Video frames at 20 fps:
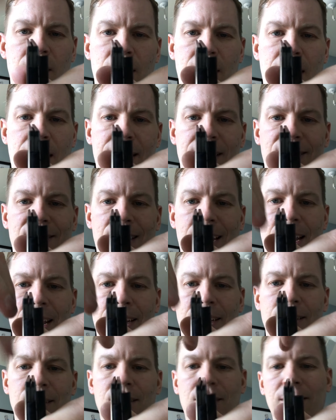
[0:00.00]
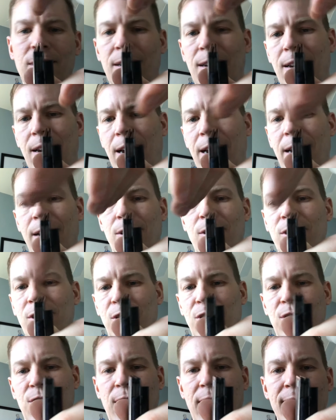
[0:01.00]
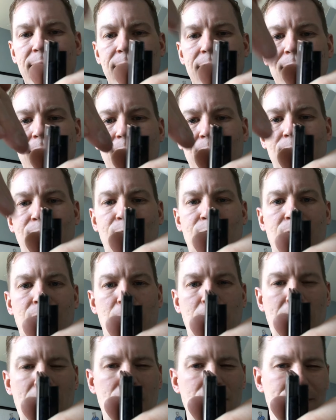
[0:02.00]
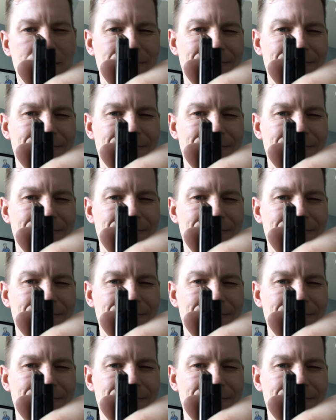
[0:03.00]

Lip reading: and it's angled or slanted about,